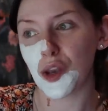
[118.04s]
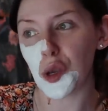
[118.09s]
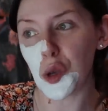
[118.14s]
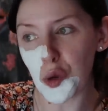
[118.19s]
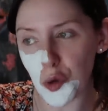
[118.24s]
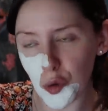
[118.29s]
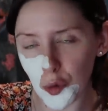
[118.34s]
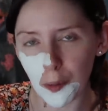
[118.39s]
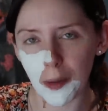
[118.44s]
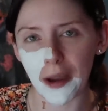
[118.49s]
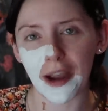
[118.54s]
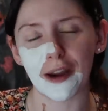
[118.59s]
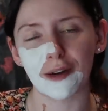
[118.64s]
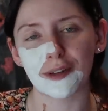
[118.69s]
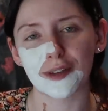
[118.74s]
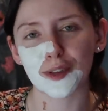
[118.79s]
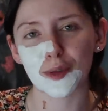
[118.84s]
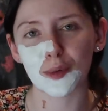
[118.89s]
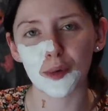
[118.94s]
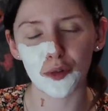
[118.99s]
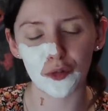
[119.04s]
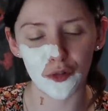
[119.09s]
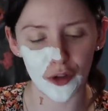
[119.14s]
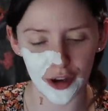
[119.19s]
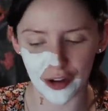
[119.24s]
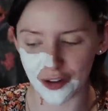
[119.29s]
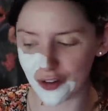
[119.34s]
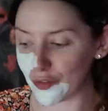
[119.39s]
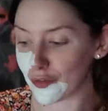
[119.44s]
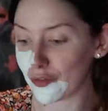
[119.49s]
new parents will
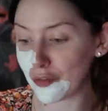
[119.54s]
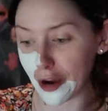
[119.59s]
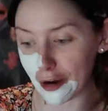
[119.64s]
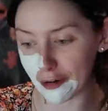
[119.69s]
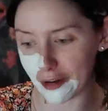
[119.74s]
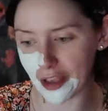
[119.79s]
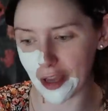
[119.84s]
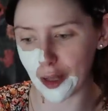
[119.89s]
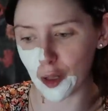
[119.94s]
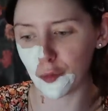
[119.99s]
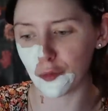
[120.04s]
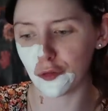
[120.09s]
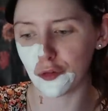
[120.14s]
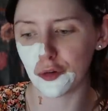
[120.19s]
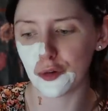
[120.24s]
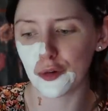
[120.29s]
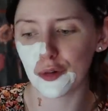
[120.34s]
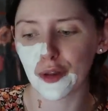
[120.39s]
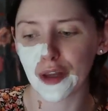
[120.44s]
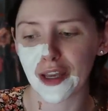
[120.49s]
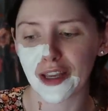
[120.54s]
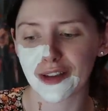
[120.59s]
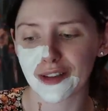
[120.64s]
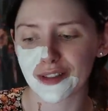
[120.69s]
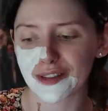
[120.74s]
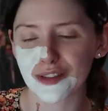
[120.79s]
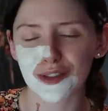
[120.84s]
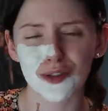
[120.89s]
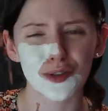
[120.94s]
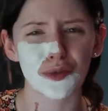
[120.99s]
find very helpful,
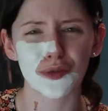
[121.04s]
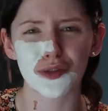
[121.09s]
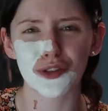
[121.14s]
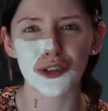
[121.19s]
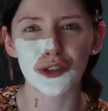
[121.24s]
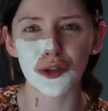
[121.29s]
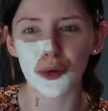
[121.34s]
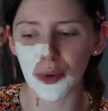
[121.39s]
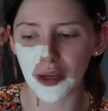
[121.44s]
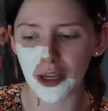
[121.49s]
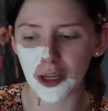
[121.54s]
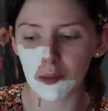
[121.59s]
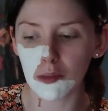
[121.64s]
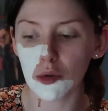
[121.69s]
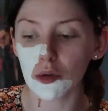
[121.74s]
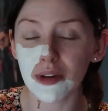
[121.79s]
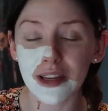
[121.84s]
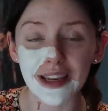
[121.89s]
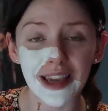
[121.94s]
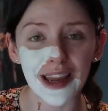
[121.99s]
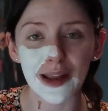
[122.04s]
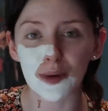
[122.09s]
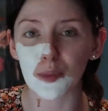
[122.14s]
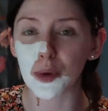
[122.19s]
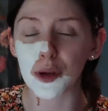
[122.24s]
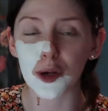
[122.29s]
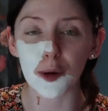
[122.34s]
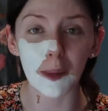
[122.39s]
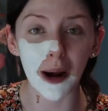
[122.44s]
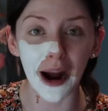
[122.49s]
like stuff to do with communicating
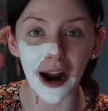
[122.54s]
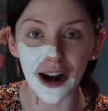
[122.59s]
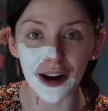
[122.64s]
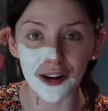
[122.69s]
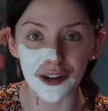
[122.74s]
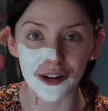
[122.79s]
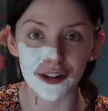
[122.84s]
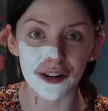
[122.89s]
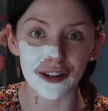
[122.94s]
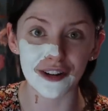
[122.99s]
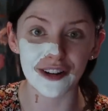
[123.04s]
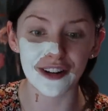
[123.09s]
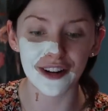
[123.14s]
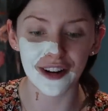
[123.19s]
with your partner,